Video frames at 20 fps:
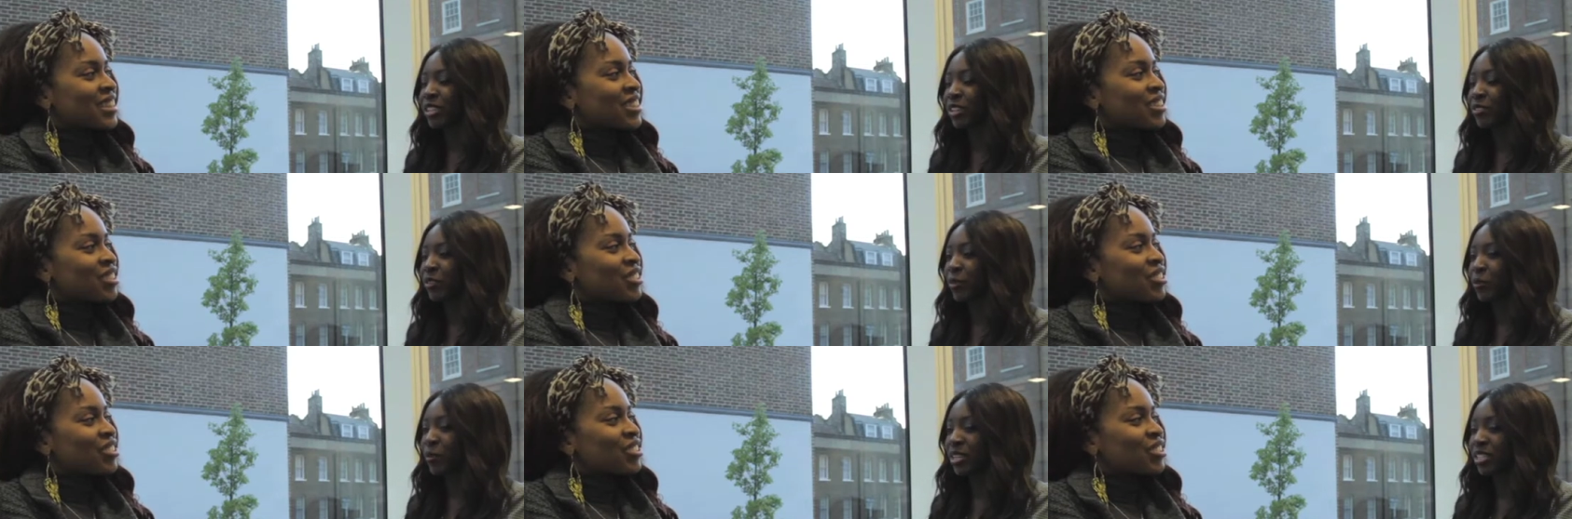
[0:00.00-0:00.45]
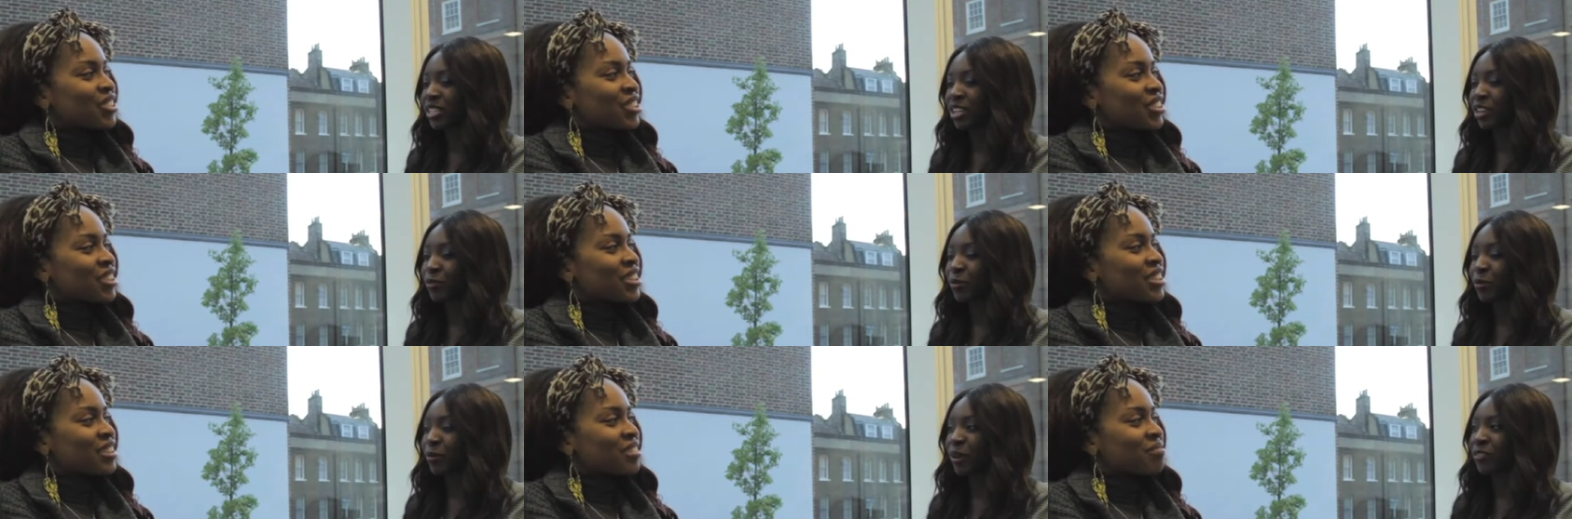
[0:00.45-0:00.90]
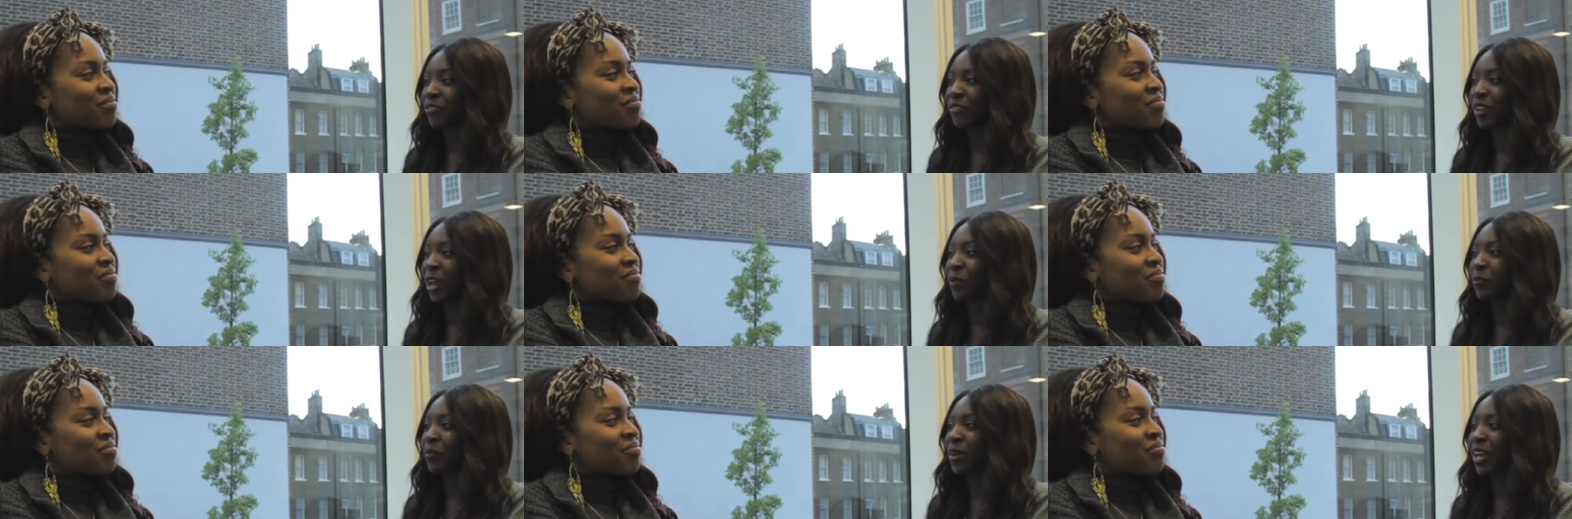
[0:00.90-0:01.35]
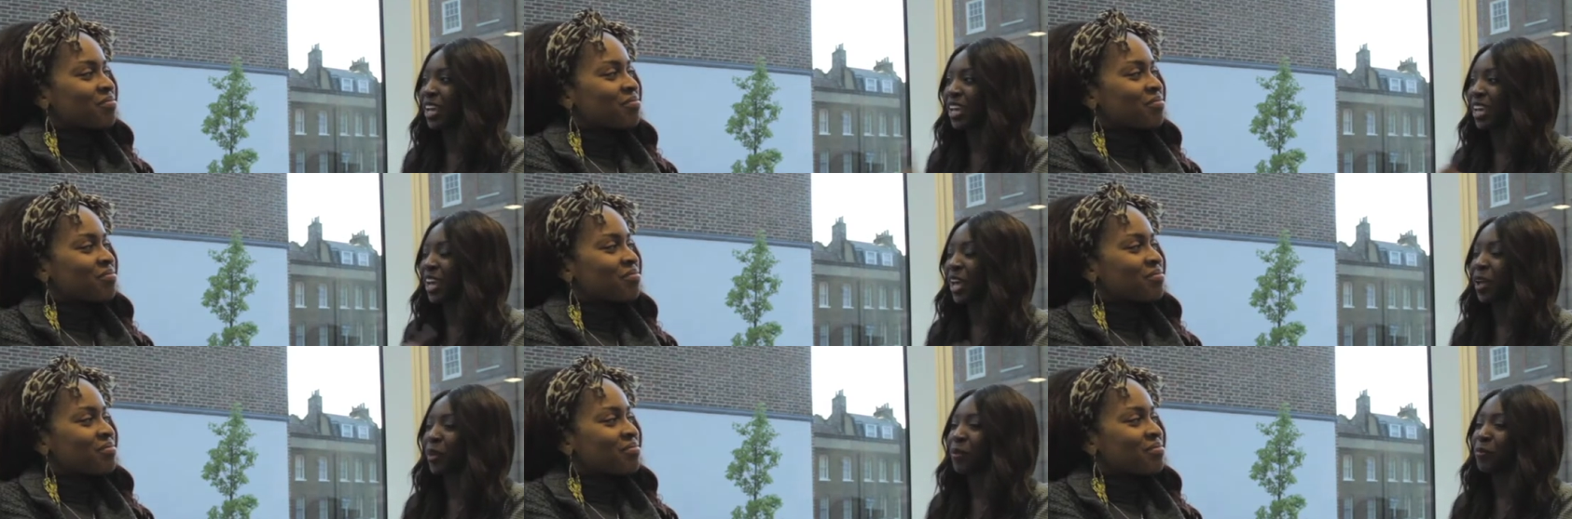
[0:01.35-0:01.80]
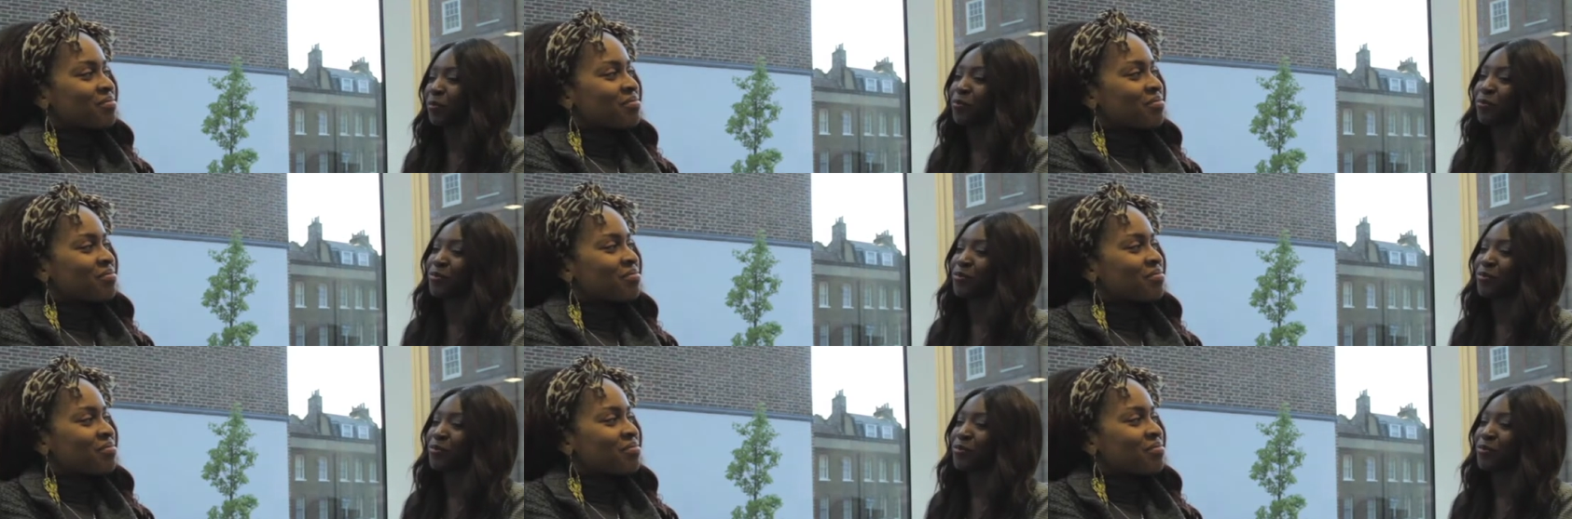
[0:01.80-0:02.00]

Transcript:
Speaker 1: of it myself. Good. And my flatmate um,